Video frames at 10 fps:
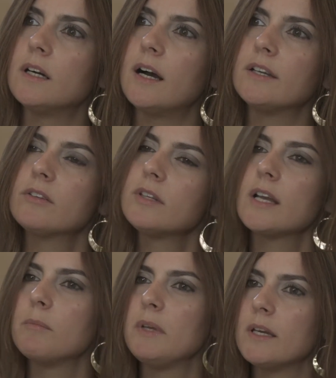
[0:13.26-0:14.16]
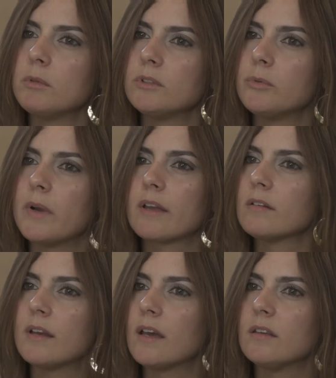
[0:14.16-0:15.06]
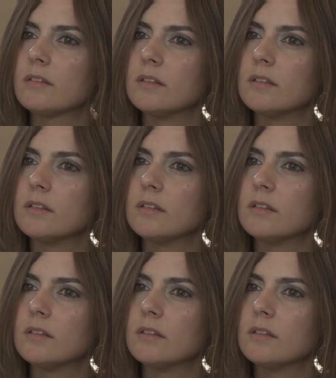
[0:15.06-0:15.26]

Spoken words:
I don't think I'd be able to recognize